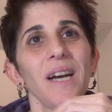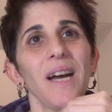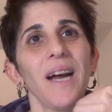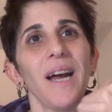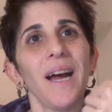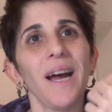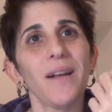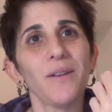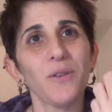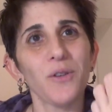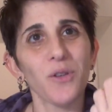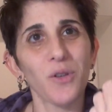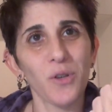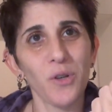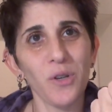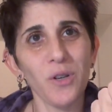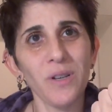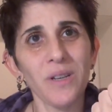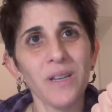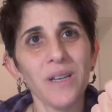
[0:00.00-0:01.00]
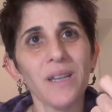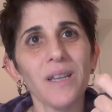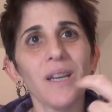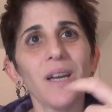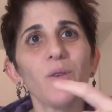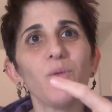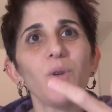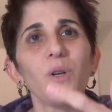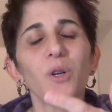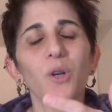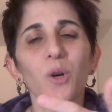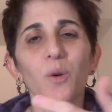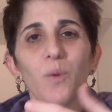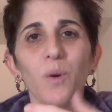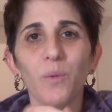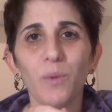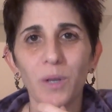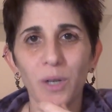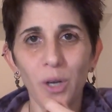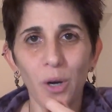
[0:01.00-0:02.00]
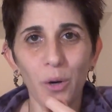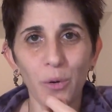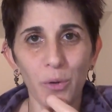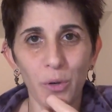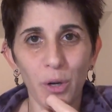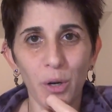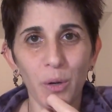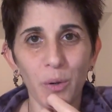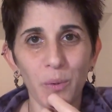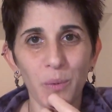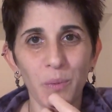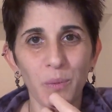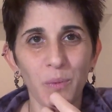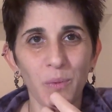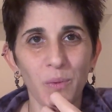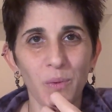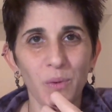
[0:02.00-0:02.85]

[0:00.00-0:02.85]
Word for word: answers and then we know what we don't know.